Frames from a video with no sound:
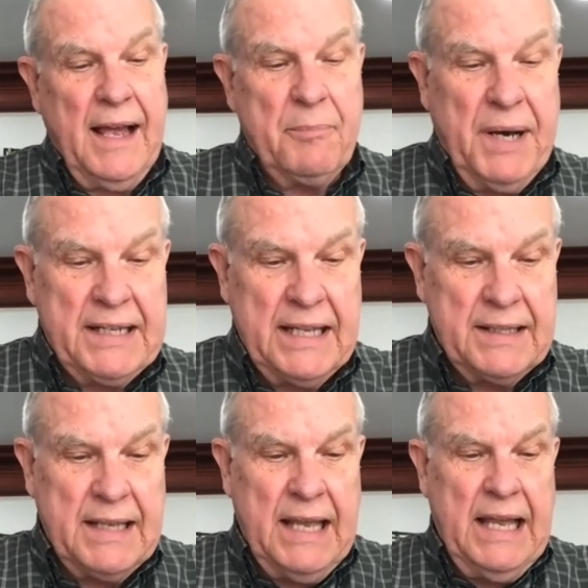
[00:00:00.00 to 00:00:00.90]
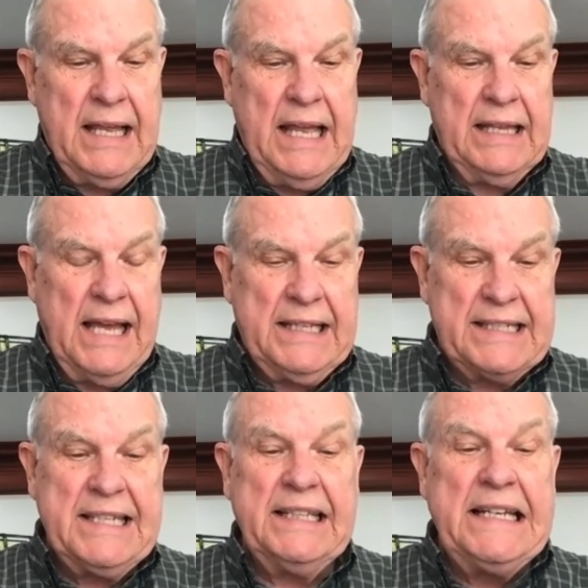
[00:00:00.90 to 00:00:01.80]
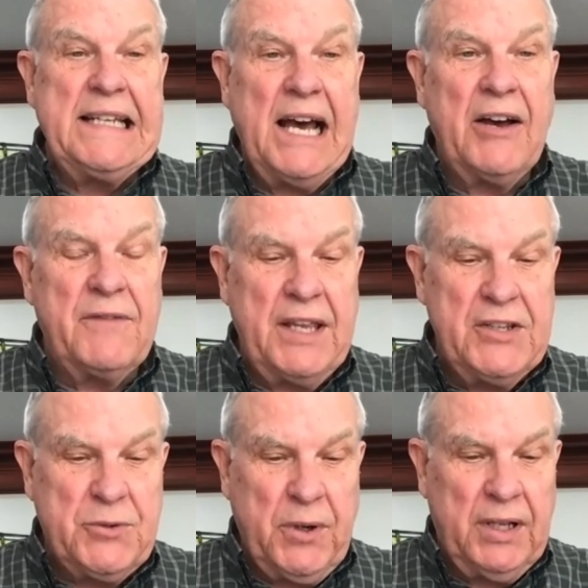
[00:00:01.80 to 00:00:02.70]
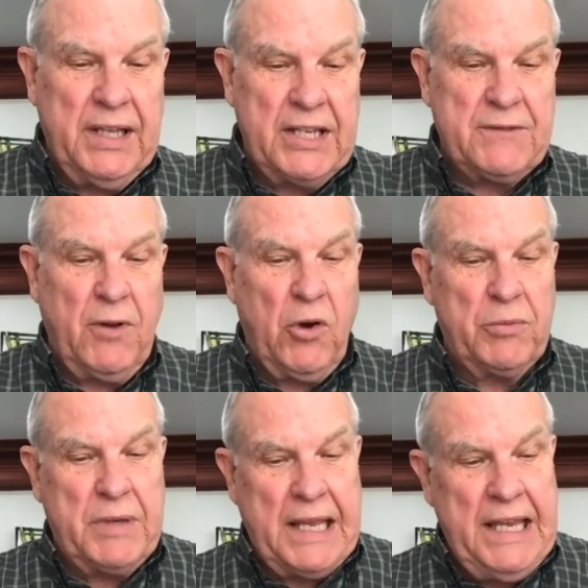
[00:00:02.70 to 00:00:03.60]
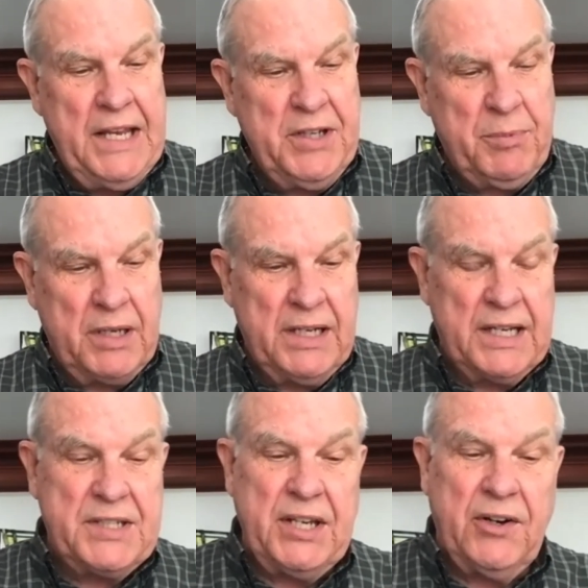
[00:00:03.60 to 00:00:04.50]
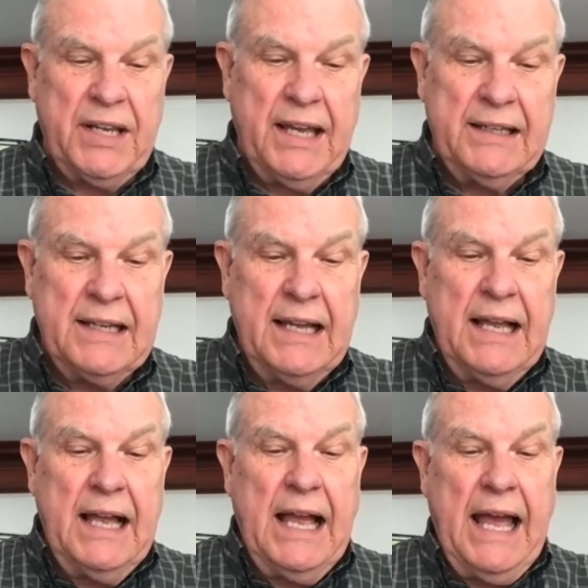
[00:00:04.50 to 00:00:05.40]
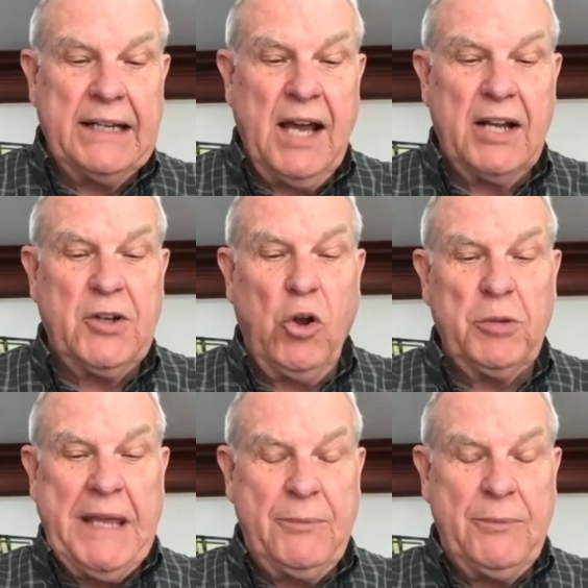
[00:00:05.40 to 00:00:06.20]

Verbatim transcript: But in in like a silly dove, Israel has flown to Egypt and to Assyria, and God told him he